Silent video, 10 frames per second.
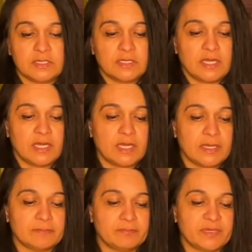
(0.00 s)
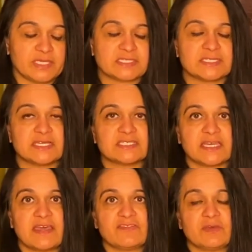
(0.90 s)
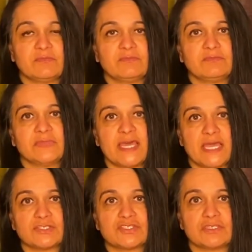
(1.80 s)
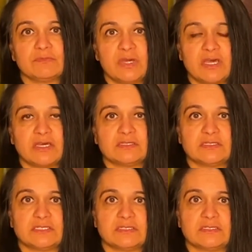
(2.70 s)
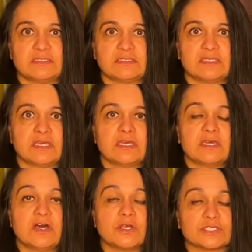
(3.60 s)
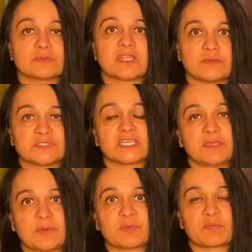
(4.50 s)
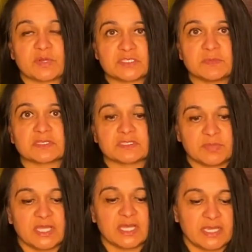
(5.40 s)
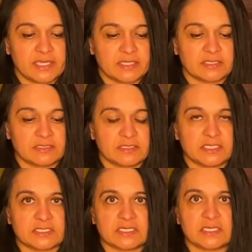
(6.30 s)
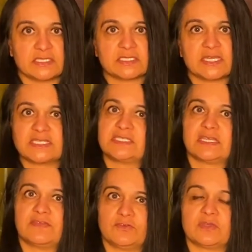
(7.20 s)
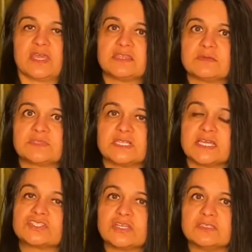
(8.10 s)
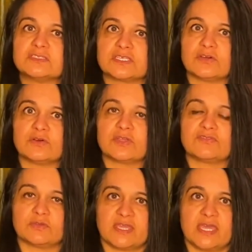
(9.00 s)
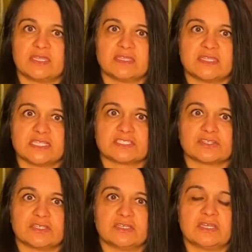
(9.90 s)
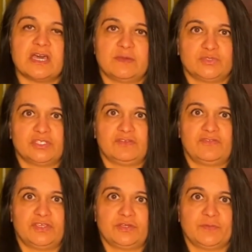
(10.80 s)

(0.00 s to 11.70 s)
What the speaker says: But it's nice to have them latch and bond, and also it helps to keep up your breast milk supply, and it's a nice thing if you can get them to latch on. So if you can, then that's a good option for you.